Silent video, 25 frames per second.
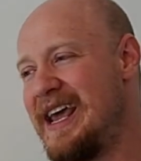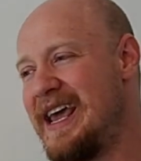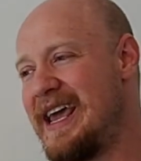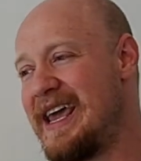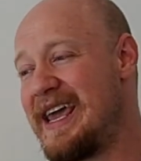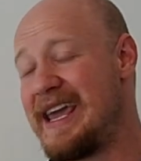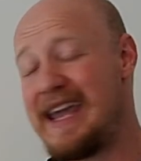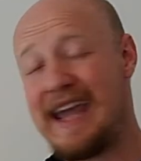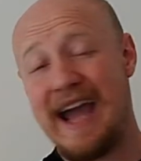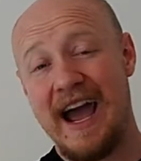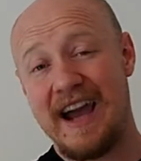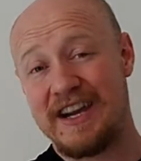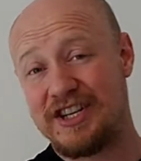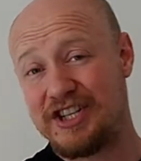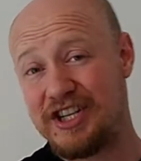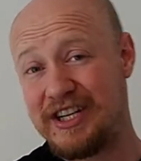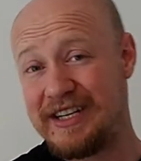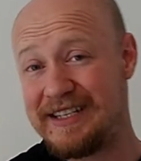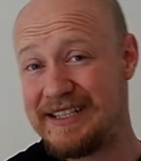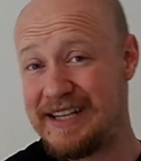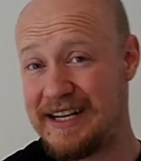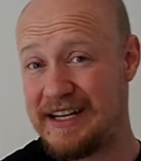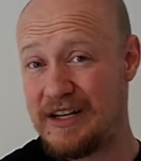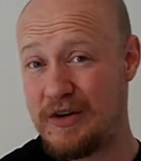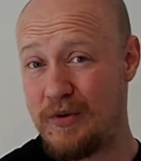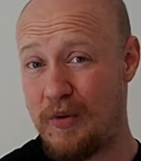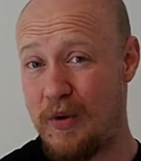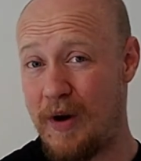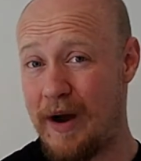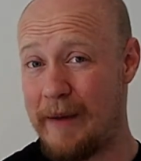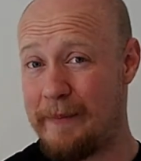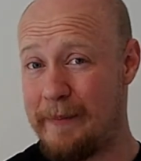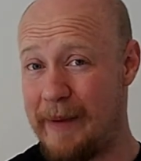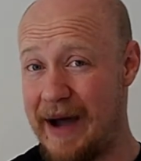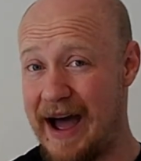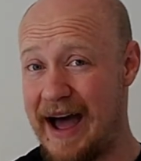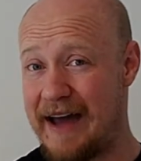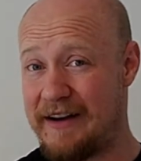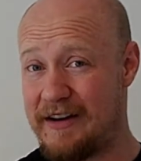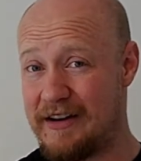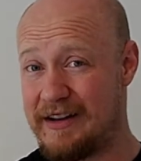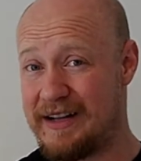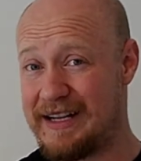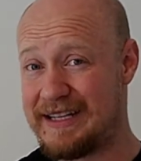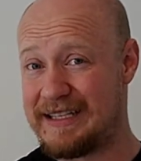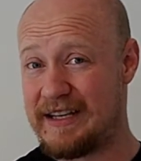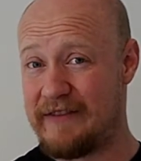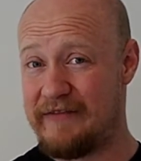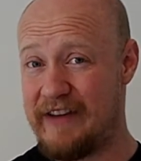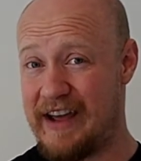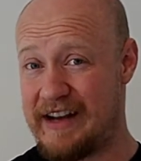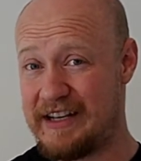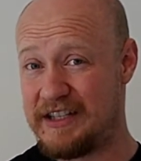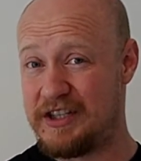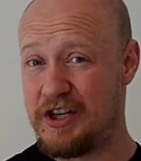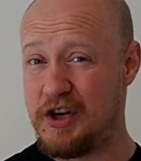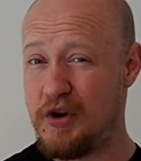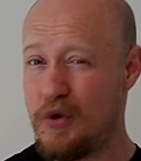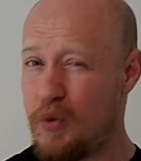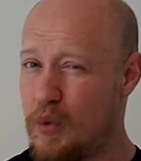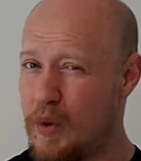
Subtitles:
he actually did quite bad on this event too.